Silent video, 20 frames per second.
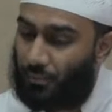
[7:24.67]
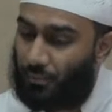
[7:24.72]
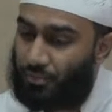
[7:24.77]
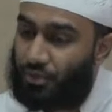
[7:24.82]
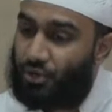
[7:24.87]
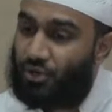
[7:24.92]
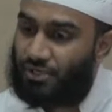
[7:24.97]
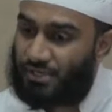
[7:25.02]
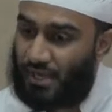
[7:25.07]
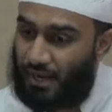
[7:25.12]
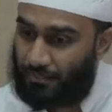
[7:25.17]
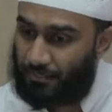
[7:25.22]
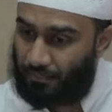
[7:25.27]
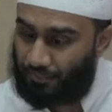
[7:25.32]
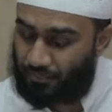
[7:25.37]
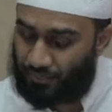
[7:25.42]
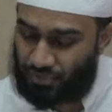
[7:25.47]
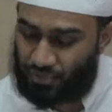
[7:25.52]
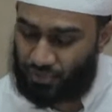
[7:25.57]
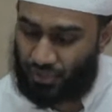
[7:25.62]
pure time,
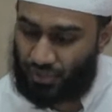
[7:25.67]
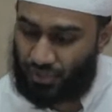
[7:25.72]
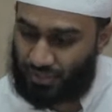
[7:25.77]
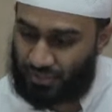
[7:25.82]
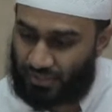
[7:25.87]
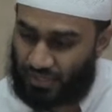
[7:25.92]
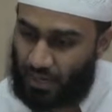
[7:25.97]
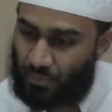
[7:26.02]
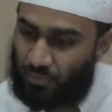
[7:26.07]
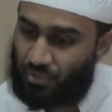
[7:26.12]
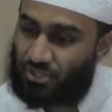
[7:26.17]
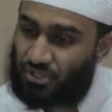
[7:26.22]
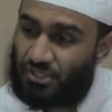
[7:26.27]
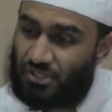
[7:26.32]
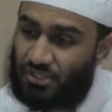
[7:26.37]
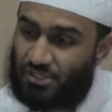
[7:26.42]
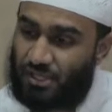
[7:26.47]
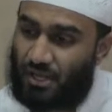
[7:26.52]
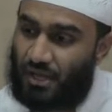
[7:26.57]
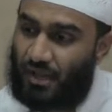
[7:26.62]
during the time when she
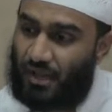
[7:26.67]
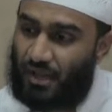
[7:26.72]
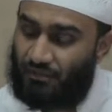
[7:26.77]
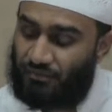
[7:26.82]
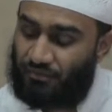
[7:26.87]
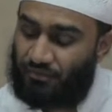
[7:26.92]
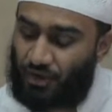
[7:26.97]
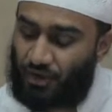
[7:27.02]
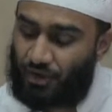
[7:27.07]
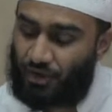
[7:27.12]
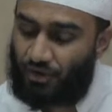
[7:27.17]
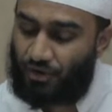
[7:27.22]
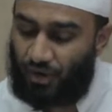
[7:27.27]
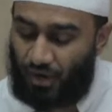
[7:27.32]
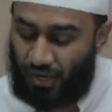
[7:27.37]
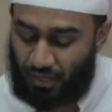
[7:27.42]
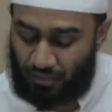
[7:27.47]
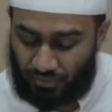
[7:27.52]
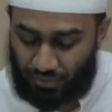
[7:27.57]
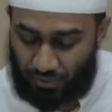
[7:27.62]
does not have her
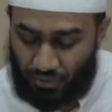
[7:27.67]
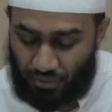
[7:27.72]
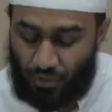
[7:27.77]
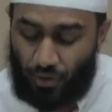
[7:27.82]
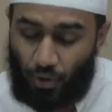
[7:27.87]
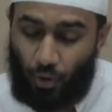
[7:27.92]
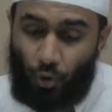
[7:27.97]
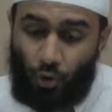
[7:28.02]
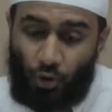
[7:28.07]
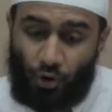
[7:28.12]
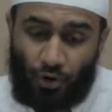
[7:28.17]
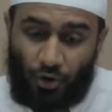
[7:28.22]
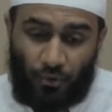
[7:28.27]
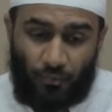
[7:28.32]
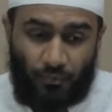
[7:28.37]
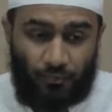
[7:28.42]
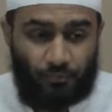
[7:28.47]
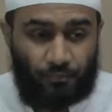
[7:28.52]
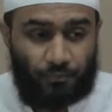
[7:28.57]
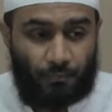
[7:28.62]
hayd.
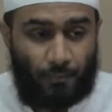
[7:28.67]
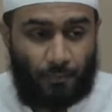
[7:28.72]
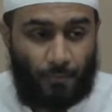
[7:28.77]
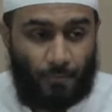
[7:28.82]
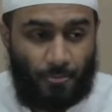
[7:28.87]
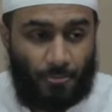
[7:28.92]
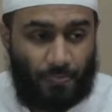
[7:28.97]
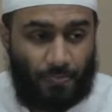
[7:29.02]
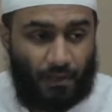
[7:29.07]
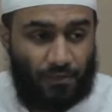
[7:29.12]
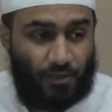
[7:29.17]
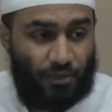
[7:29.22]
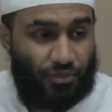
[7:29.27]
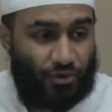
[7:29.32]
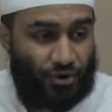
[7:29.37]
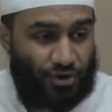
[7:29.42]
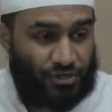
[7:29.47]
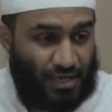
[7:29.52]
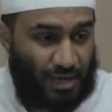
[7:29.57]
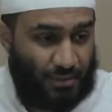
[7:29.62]
Or the
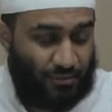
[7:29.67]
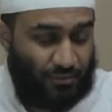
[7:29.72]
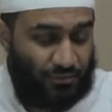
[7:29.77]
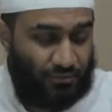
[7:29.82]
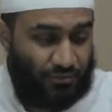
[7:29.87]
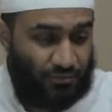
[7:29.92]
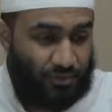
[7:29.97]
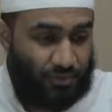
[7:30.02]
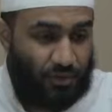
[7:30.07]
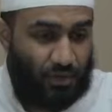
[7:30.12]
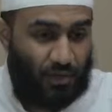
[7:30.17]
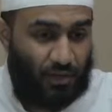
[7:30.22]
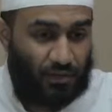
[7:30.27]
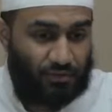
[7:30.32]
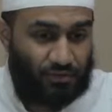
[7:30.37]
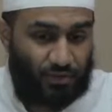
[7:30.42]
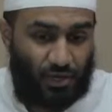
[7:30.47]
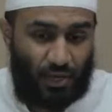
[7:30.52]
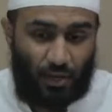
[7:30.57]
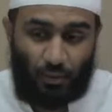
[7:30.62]
third type of
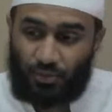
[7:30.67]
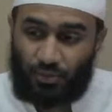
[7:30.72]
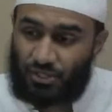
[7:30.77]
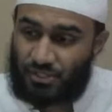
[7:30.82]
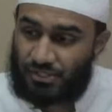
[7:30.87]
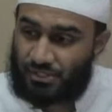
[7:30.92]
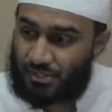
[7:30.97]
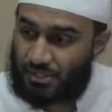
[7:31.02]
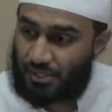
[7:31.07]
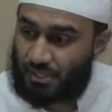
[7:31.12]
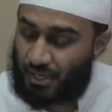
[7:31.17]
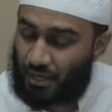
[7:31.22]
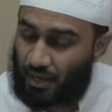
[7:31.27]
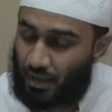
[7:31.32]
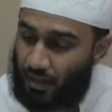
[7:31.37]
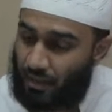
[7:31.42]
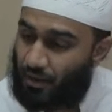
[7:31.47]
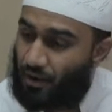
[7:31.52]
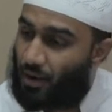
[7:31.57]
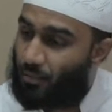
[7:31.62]
talaq, which is
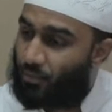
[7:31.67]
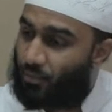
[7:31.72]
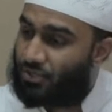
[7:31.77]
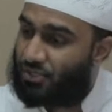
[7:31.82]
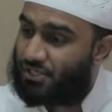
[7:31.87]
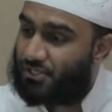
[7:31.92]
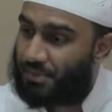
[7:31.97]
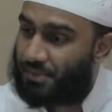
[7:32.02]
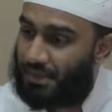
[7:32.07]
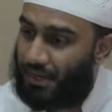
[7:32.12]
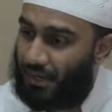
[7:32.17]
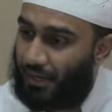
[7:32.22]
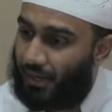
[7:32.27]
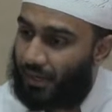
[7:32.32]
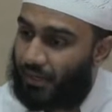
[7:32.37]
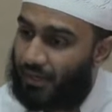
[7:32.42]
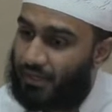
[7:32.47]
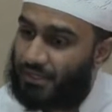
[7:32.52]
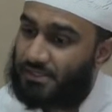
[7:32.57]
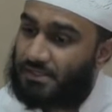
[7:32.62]
haram, which is
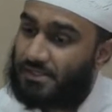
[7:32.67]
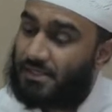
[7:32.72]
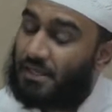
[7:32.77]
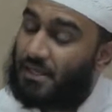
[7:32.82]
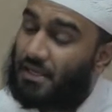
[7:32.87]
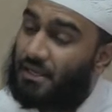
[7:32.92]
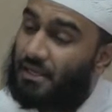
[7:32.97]
bid'ah, is